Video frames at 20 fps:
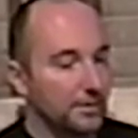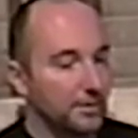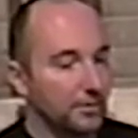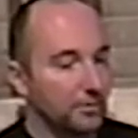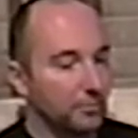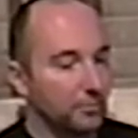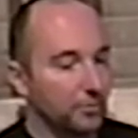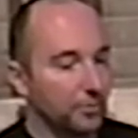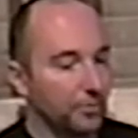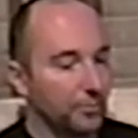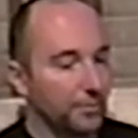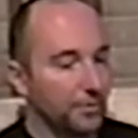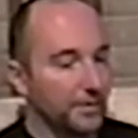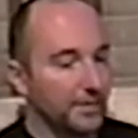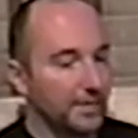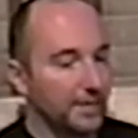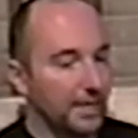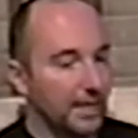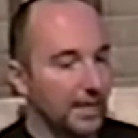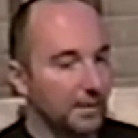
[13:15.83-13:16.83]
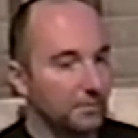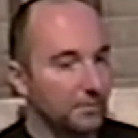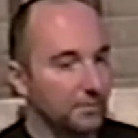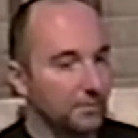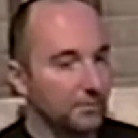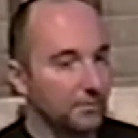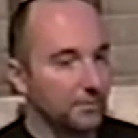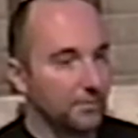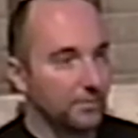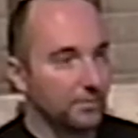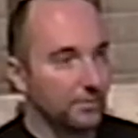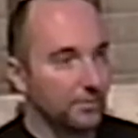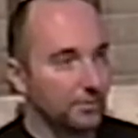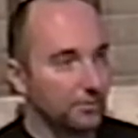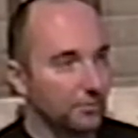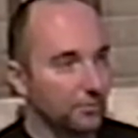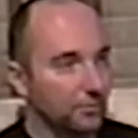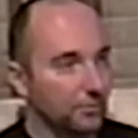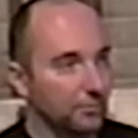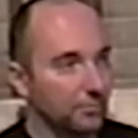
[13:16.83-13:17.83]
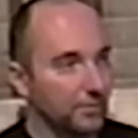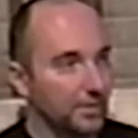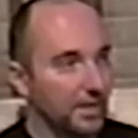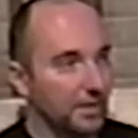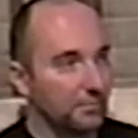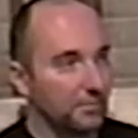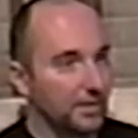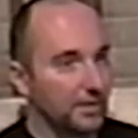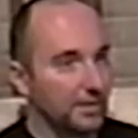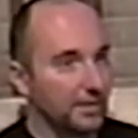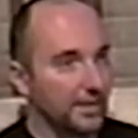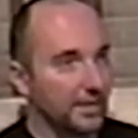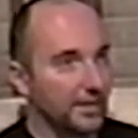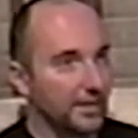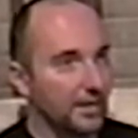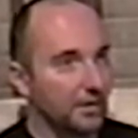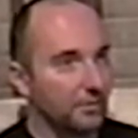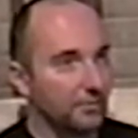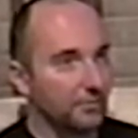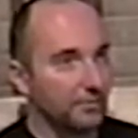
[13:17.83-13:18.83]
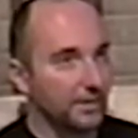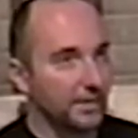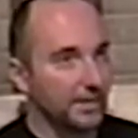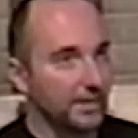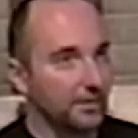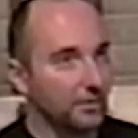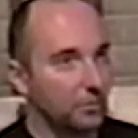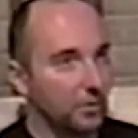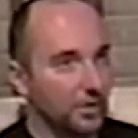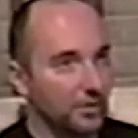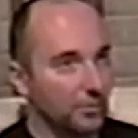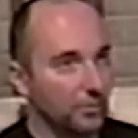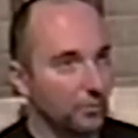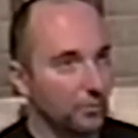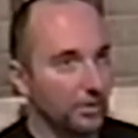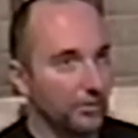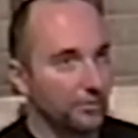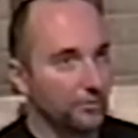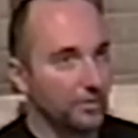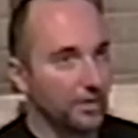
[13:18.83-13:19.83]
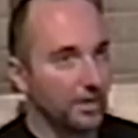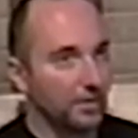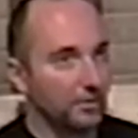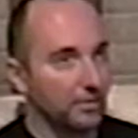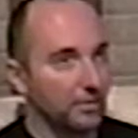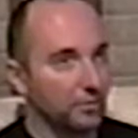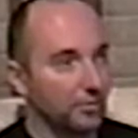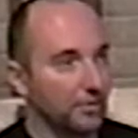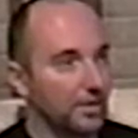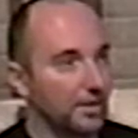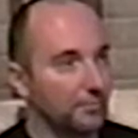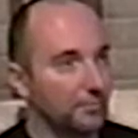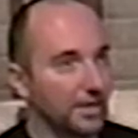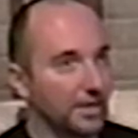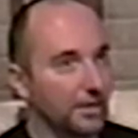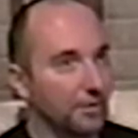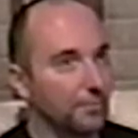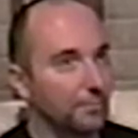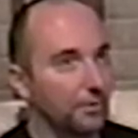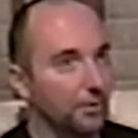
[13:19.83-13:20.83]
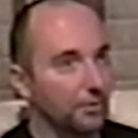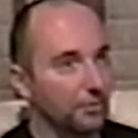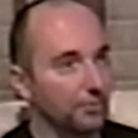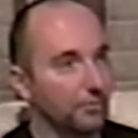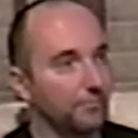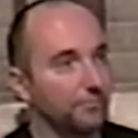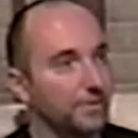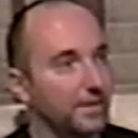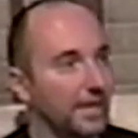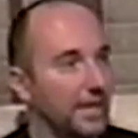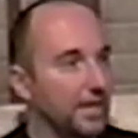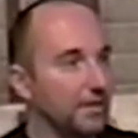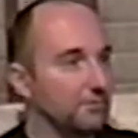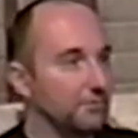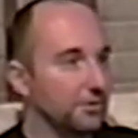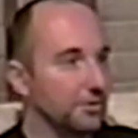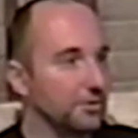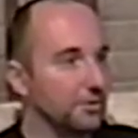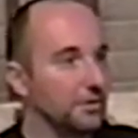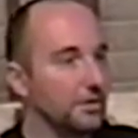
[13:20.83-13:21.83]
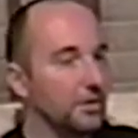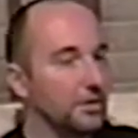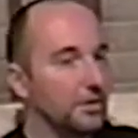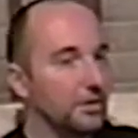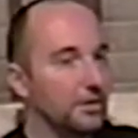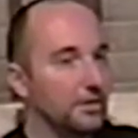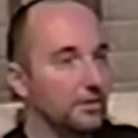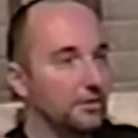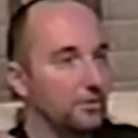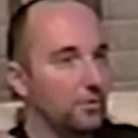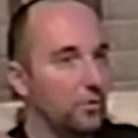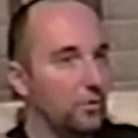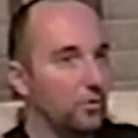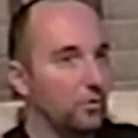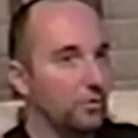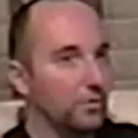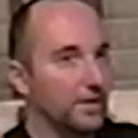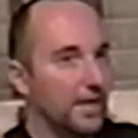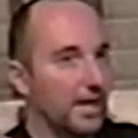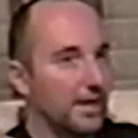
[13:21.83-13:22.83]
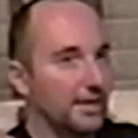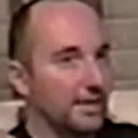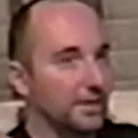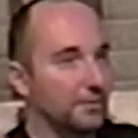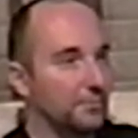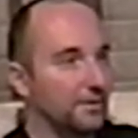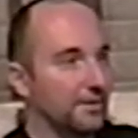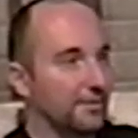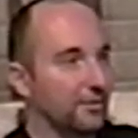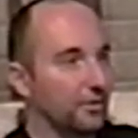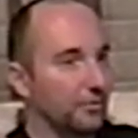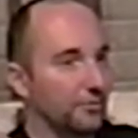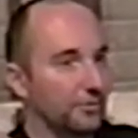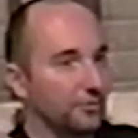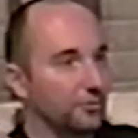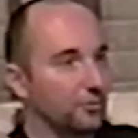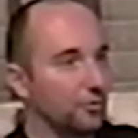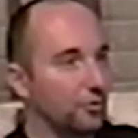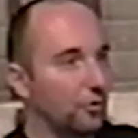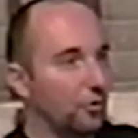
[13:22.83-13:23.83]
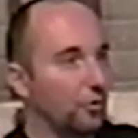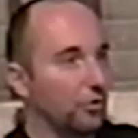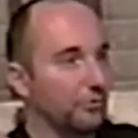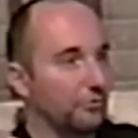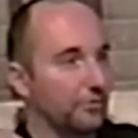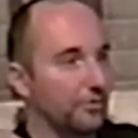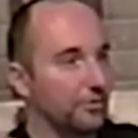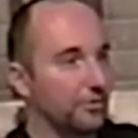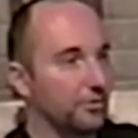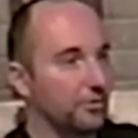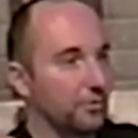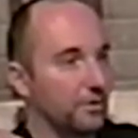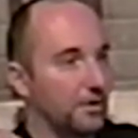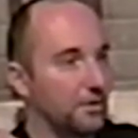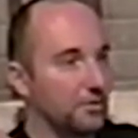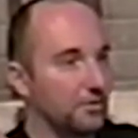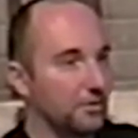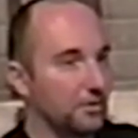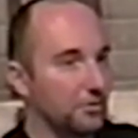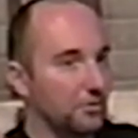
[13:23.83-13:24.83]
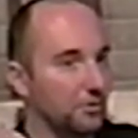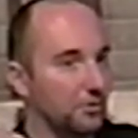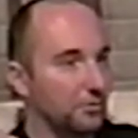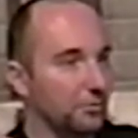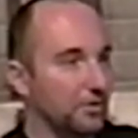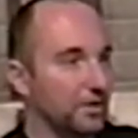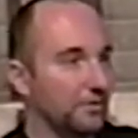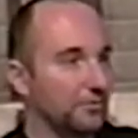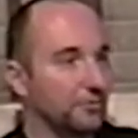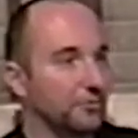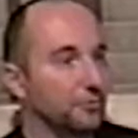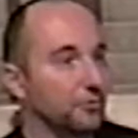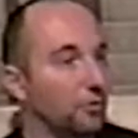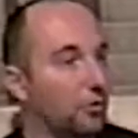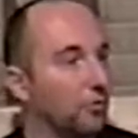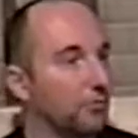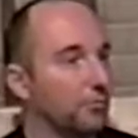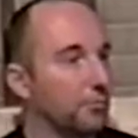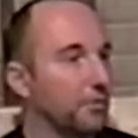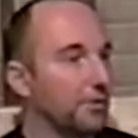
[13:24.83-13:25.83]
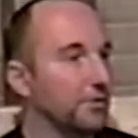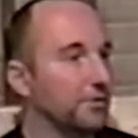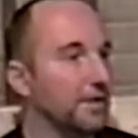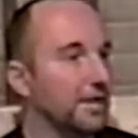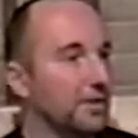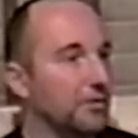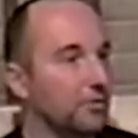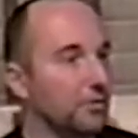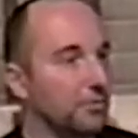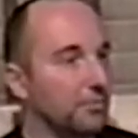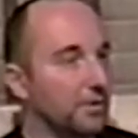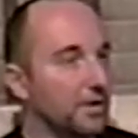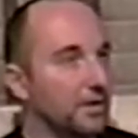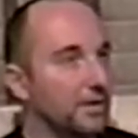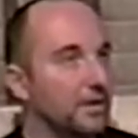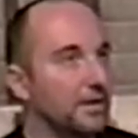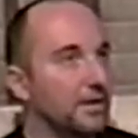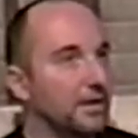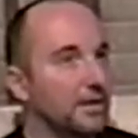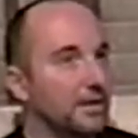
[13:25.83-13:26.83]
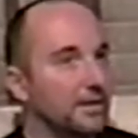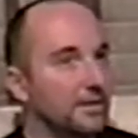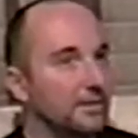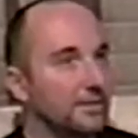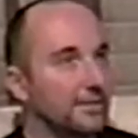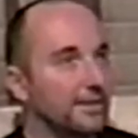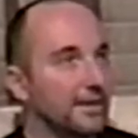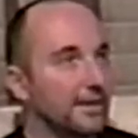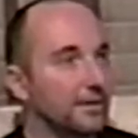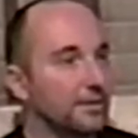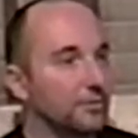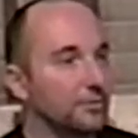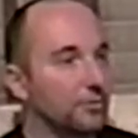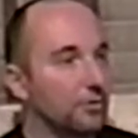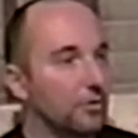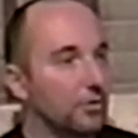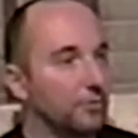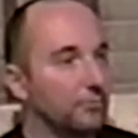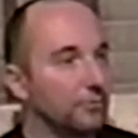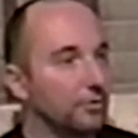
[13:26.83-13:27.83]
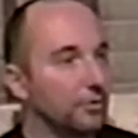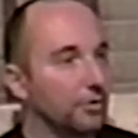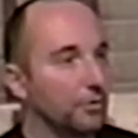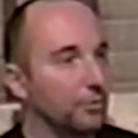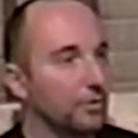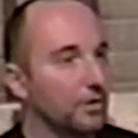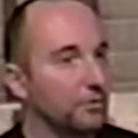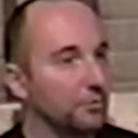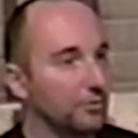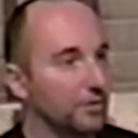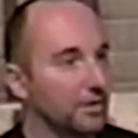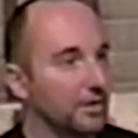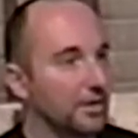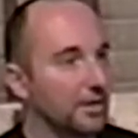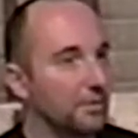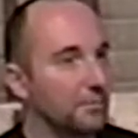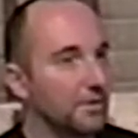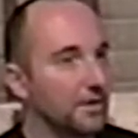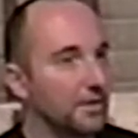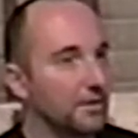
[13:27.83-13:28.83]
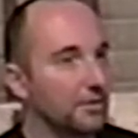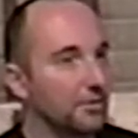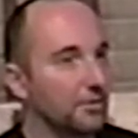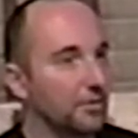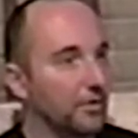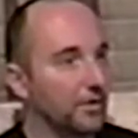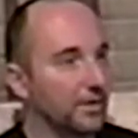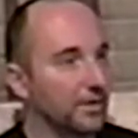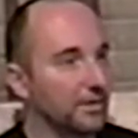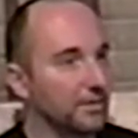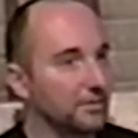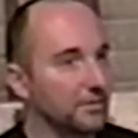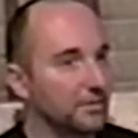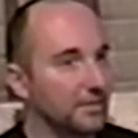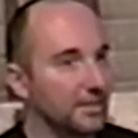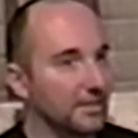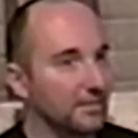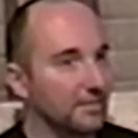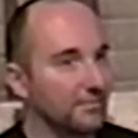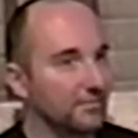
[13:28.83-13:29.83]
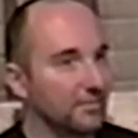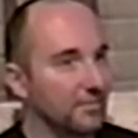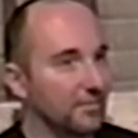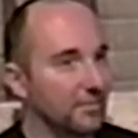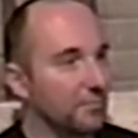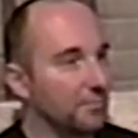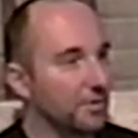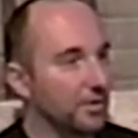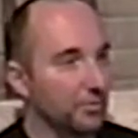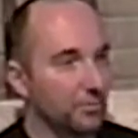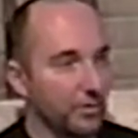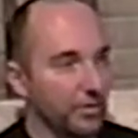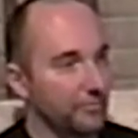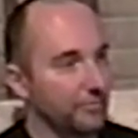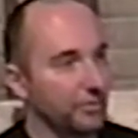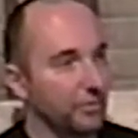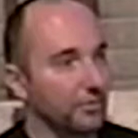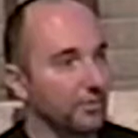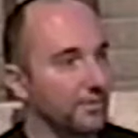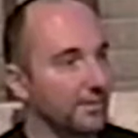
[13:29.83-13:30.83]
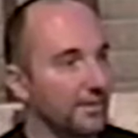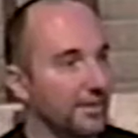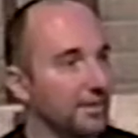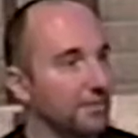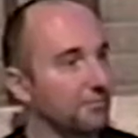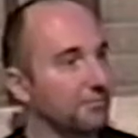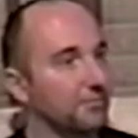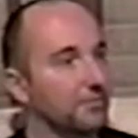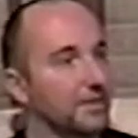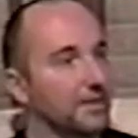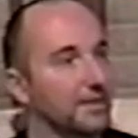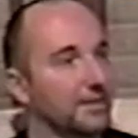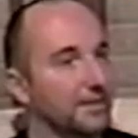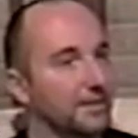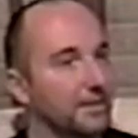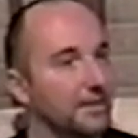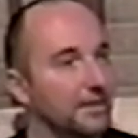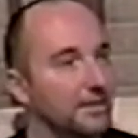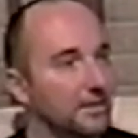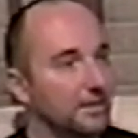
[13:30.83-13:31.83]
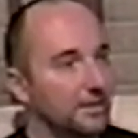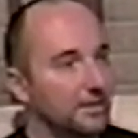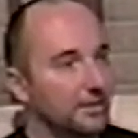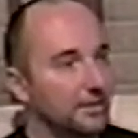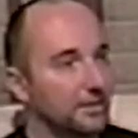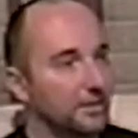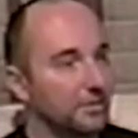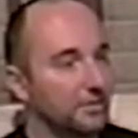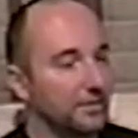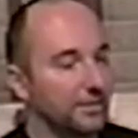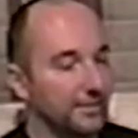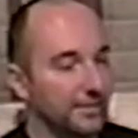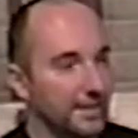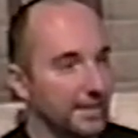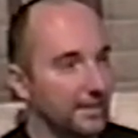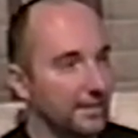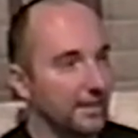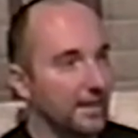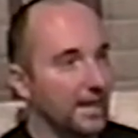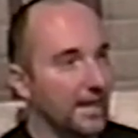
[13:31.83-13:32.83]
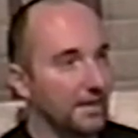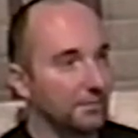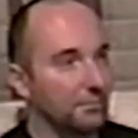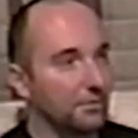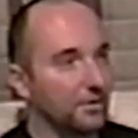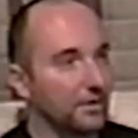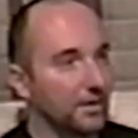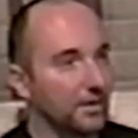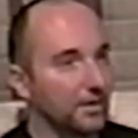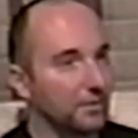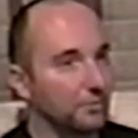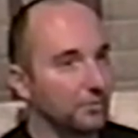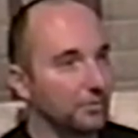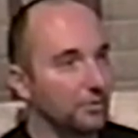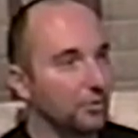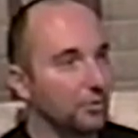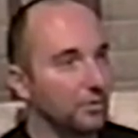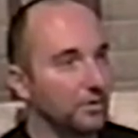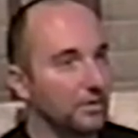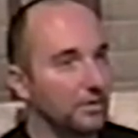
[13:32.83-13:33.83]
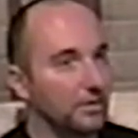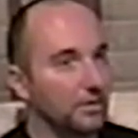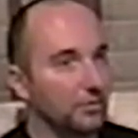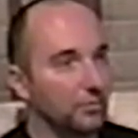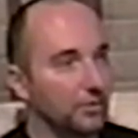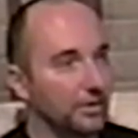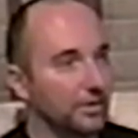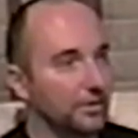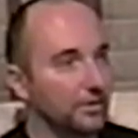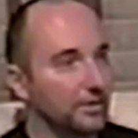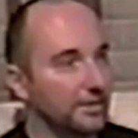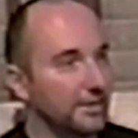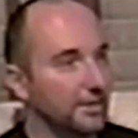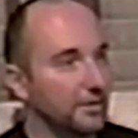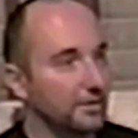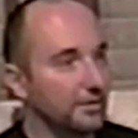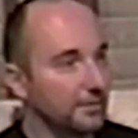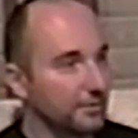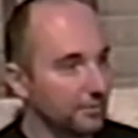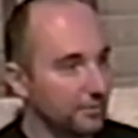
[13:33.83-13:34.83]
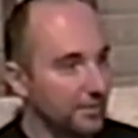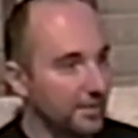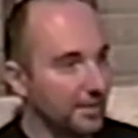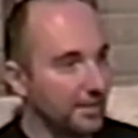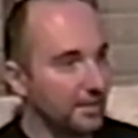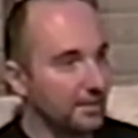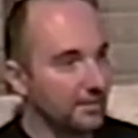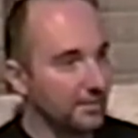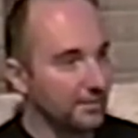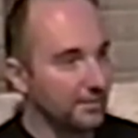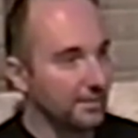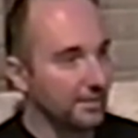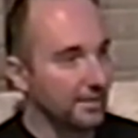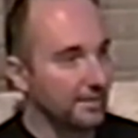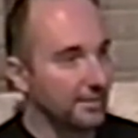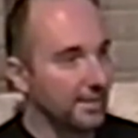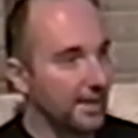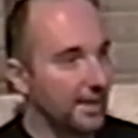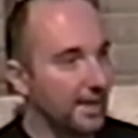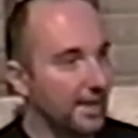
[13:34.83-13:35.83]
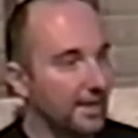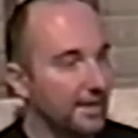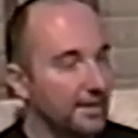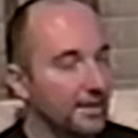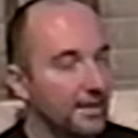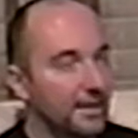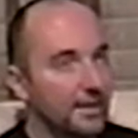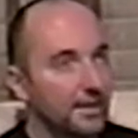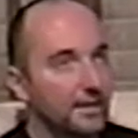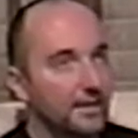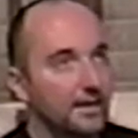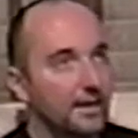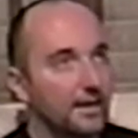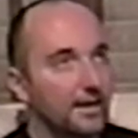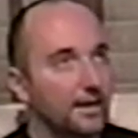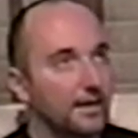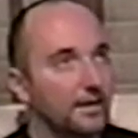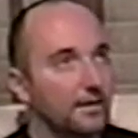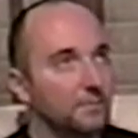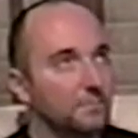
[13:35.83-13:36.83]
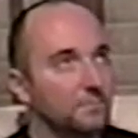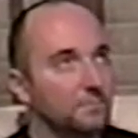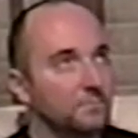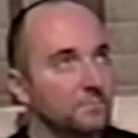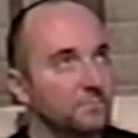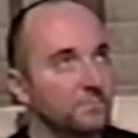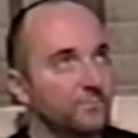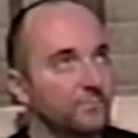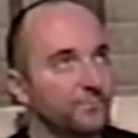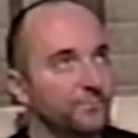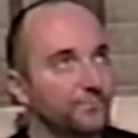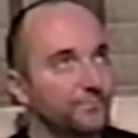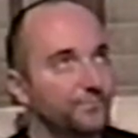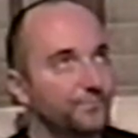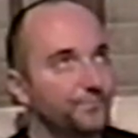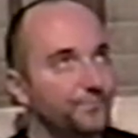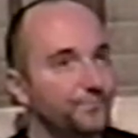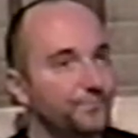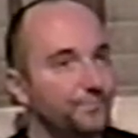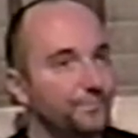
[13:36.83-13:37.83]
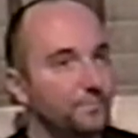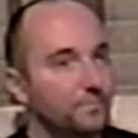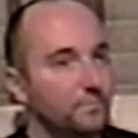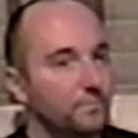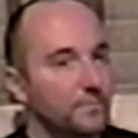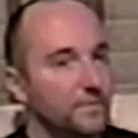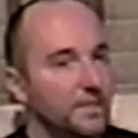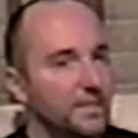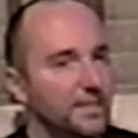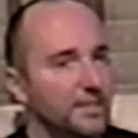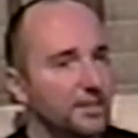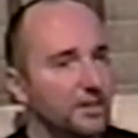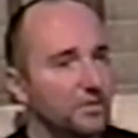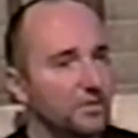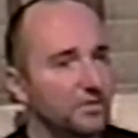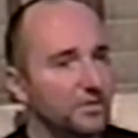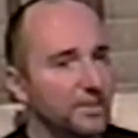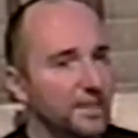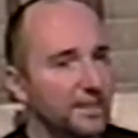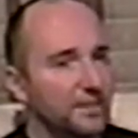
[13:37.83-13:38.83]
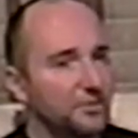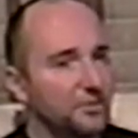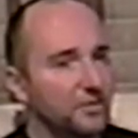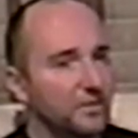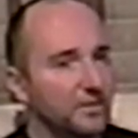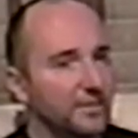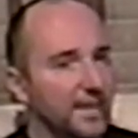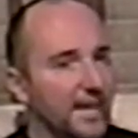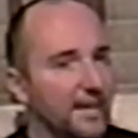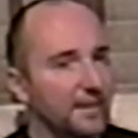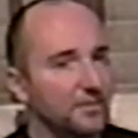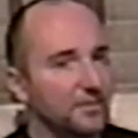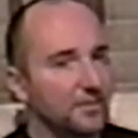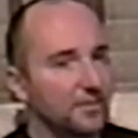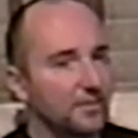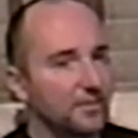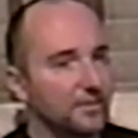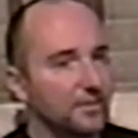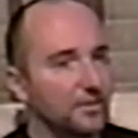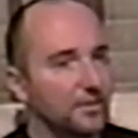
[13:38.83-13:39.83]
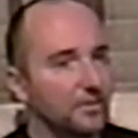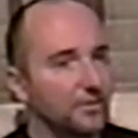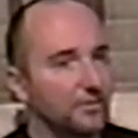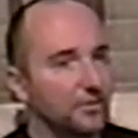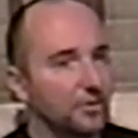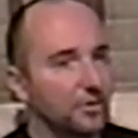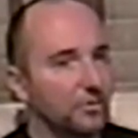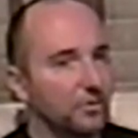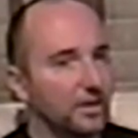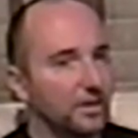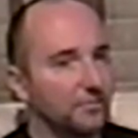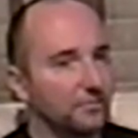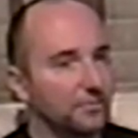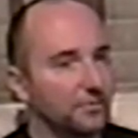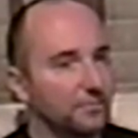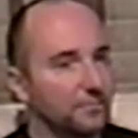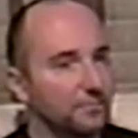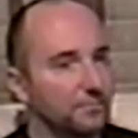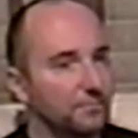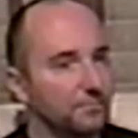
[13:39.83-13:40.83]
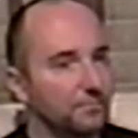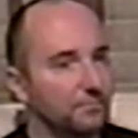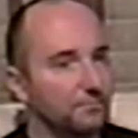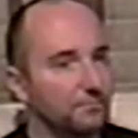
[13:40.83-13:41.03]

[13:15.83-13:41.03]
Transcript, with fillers: you know, when spring came, thunderstorms came in, like I always felt like I had to watch the Weather Channel. That was kind of my compulsive behavior mm-hmm. to kind of give myself control over the situation because you don't really have control over Mother Nature, but. Right at least I had control of knowing when it was going to come in, so I could get someplace where I felt safe, like you know the inside of the library with no windows where I couldn't hear or see it, things like that. Um, you know, and, and, doing that, it just you know it took away from